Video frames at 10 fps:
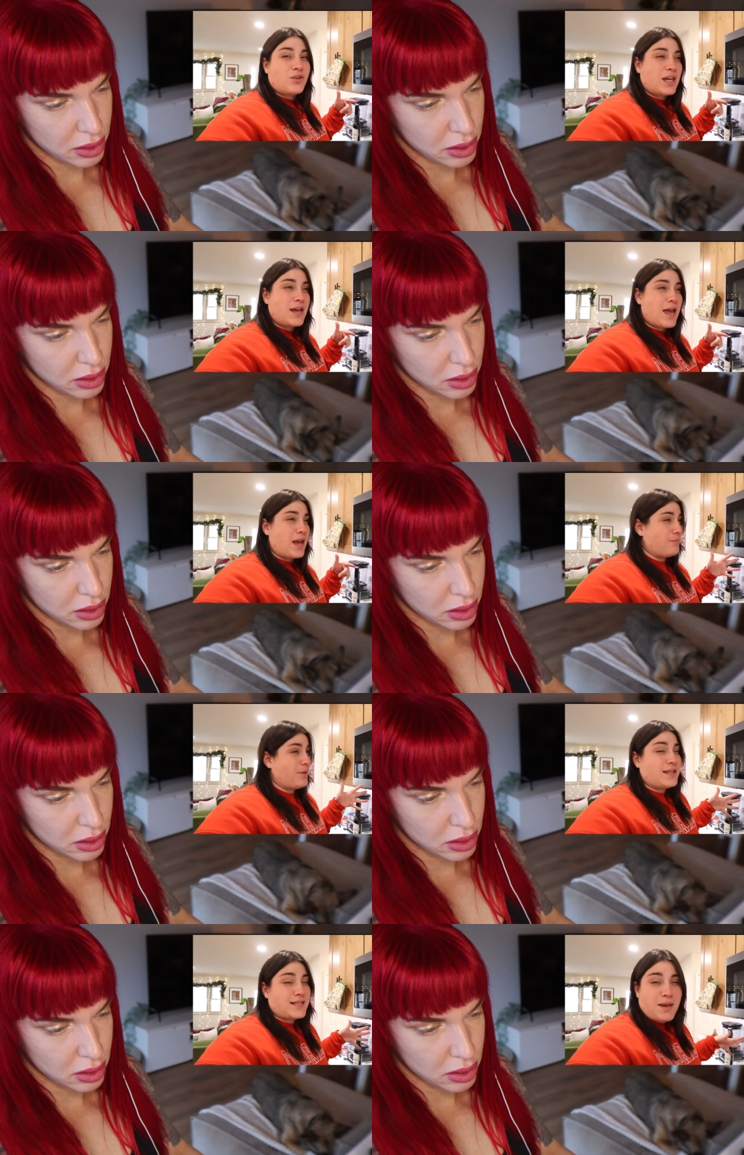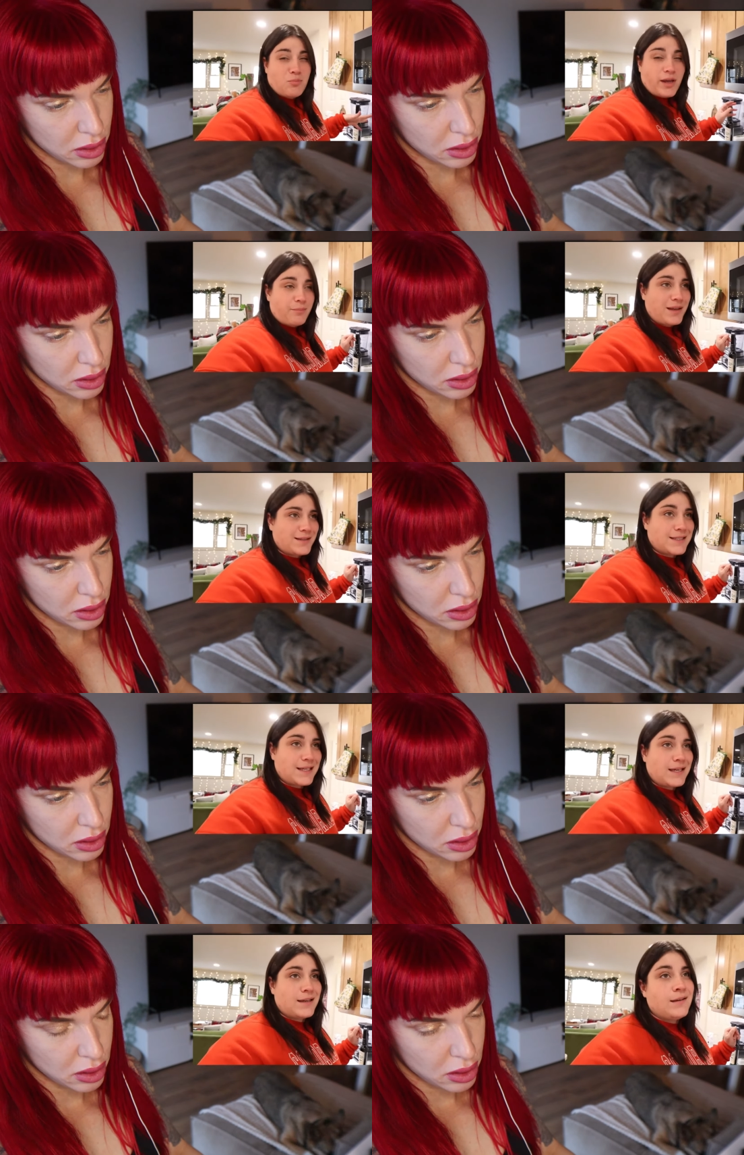Speaker 1: cooking and plate this bad boy up and
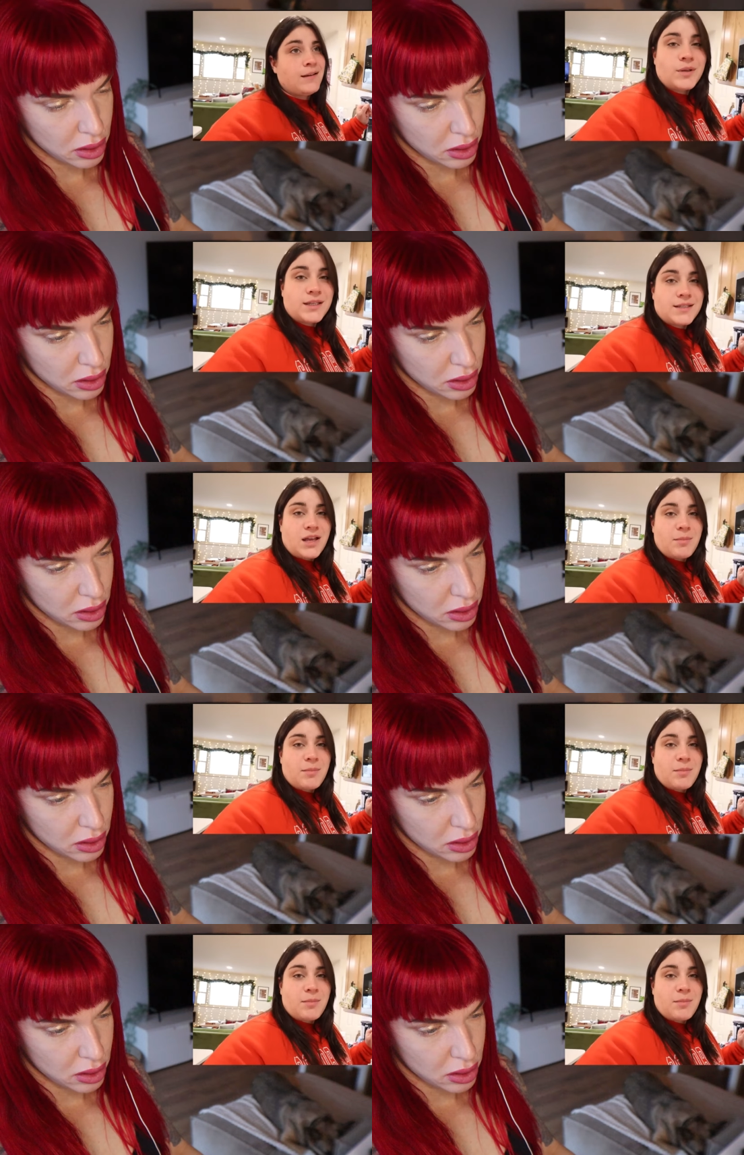see what this is all